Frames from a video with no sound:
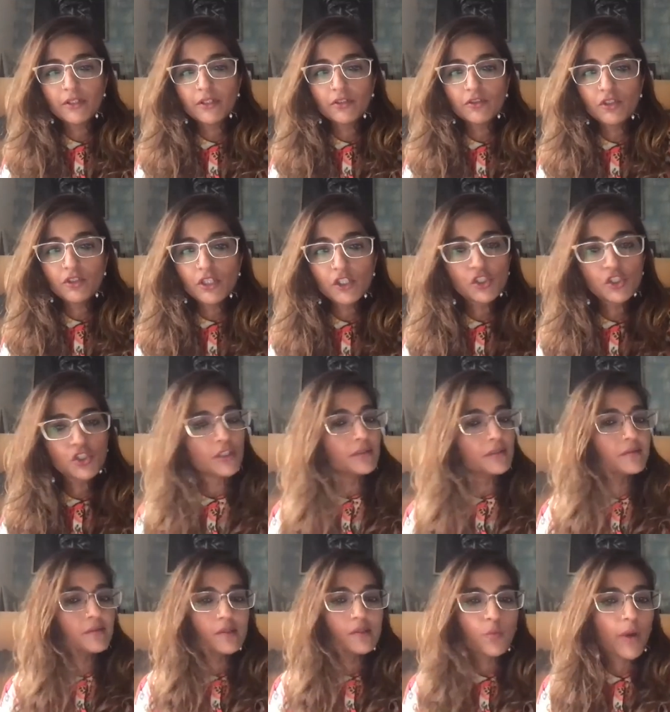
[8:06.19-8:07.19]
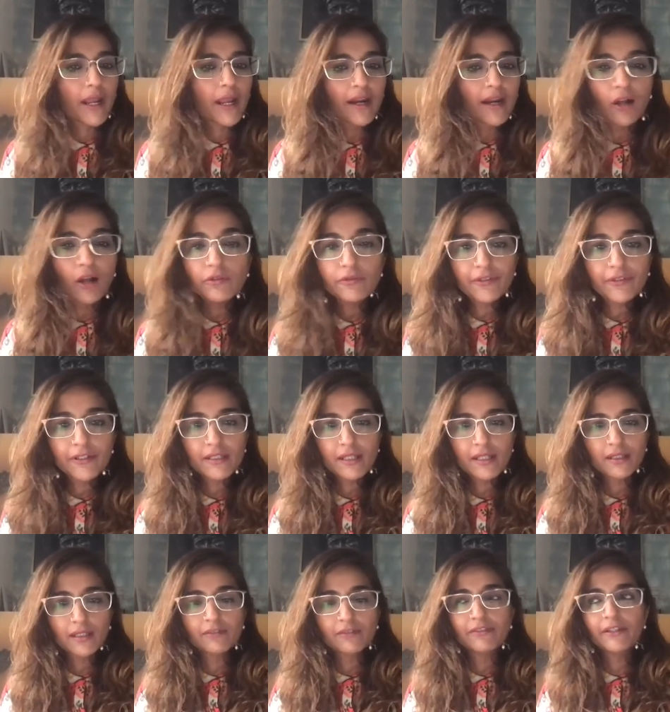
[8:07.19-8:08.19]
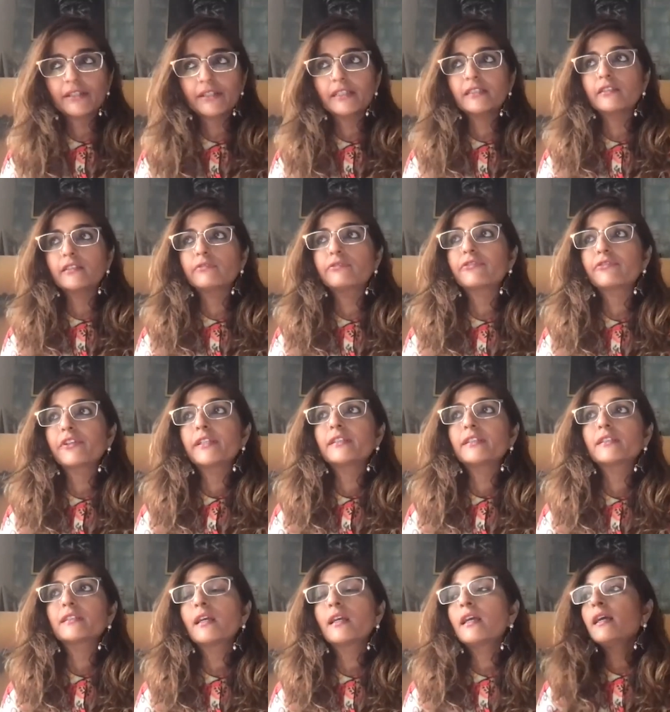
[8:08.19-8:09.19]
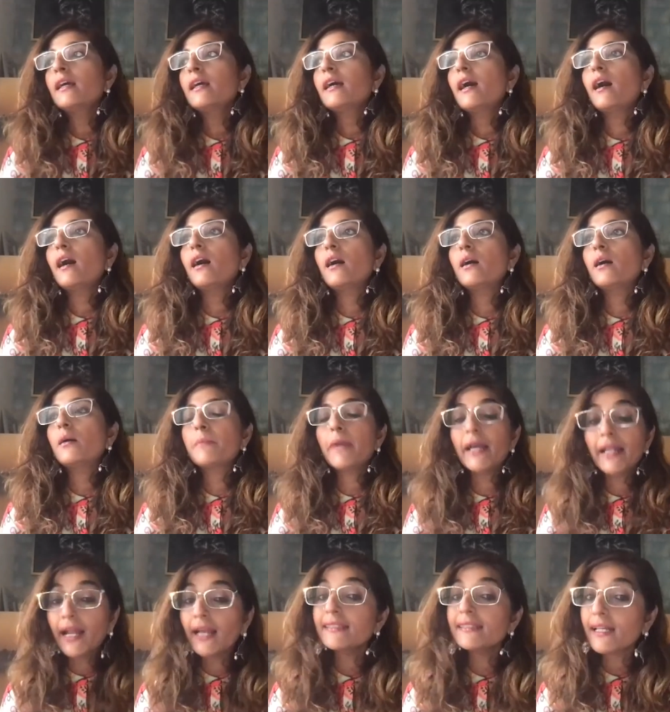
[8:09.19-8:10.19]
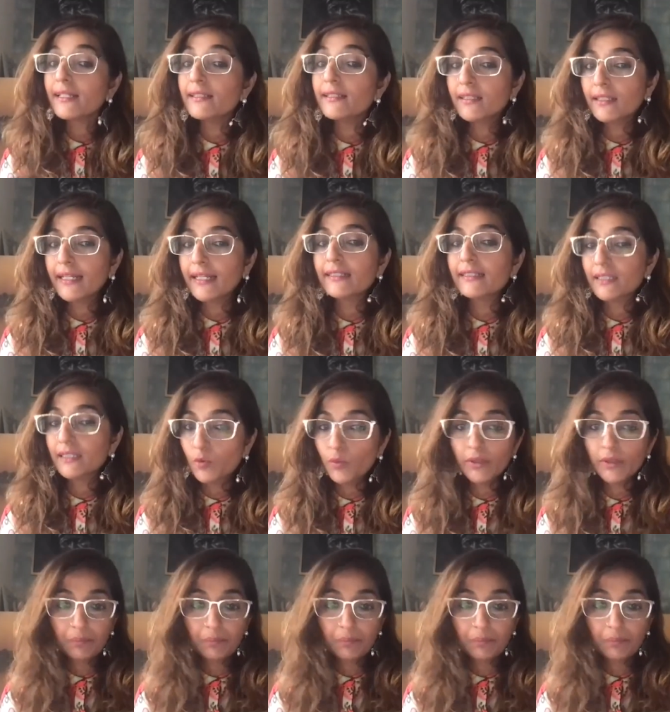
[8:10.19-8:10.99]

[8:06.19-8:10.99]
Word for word: and traditions, wear outfits that are very different. Um, and I started connecting with